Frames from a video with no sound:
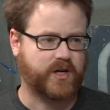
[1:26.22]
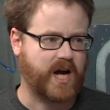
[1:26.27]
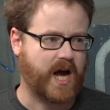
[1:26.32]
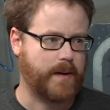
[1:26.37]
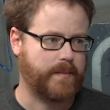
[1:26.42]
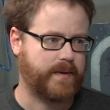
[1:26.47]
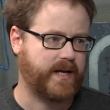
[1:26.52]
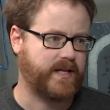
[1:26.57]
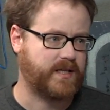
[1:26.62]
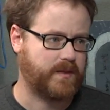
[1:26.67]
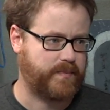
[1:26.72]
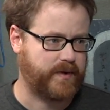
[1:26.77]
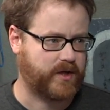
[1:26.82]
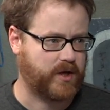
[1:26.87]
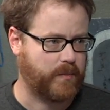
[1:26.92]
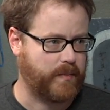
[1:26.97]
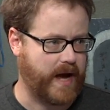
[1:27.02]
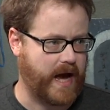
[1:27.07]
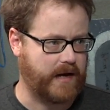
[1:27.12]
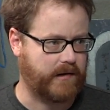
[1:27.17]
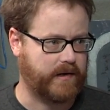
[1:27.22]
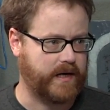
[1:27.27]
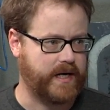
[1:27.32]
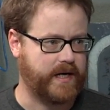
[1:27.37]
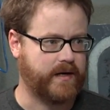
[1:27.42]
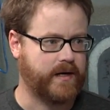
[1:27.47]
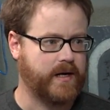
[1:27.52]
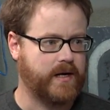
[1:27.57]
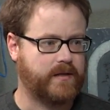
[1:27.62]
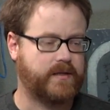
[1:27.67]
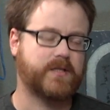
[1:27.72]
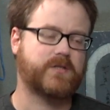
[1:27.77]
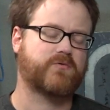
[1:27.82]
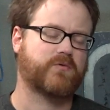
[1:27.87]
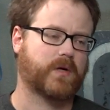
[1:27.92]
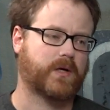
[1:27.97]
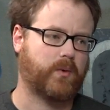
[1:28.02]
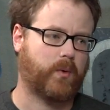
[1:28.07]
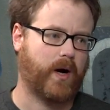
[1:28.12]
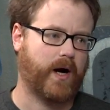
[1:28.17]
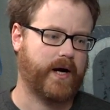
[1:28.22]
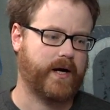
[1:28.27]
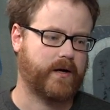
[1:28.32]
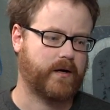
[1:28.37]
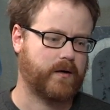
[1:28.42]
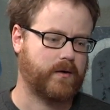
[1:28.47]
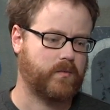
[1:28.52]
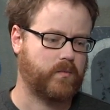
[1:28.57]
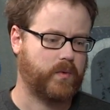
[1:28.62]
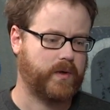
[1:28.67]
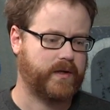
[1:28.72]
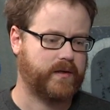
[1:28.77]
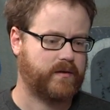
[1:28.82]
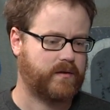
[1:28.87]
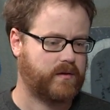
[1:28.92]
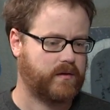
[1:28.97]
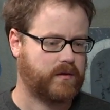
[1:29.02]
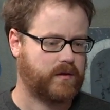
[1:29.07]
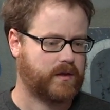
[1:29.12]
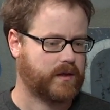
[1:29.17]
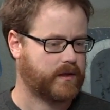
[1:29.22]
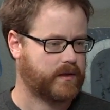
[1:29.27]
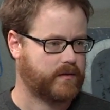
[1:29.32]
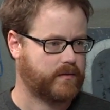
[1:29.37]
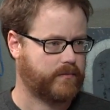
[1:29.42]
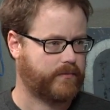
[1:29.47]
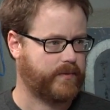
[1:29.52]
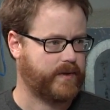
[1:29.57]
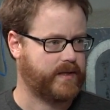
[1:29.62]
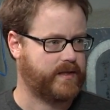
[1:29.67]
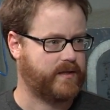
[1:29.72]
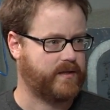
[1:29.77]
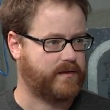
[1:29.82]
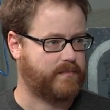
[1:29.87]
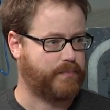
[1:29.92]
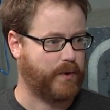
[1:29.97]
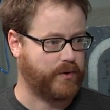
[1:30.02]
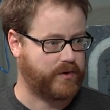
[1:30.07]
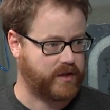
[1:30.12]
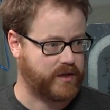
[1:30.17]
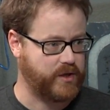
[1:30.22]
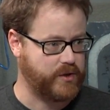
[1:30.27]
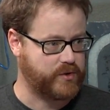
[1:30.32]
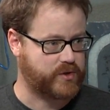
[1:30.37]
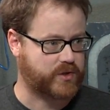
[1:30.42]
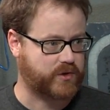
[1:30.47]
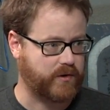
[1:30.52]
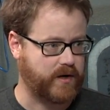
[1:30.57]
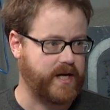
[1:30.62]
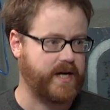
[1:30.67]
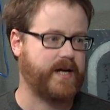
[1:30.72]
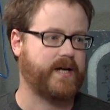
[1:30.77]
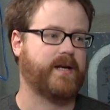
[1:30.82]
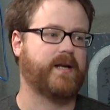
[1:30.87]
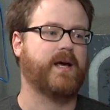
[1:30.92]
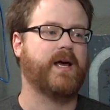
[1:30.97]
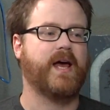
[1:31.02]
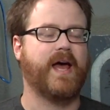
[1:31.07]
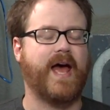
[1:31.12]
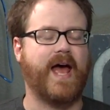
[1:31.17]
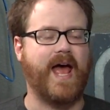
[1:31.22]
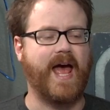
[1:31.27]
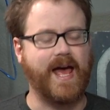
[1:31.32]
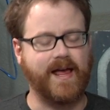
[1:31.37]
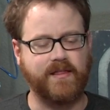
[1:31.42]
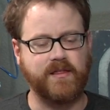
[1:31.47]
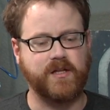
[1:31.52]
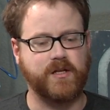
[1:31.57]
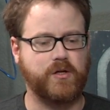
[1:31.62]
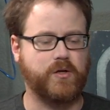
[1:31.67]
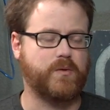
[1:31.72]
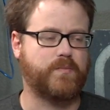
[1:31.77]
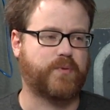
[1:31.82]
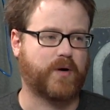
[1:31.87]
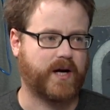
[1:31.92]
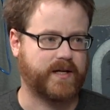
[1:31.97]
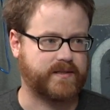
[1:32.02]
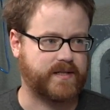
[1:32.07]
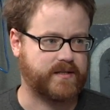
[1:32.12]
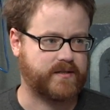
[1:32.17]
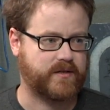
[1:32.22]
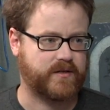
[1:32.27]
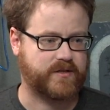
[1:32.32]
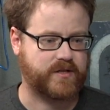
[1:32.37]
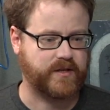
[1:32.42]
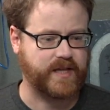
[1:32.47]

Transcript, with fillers: accommodate the bigger battery that's required with the with both the new screen and the new processor.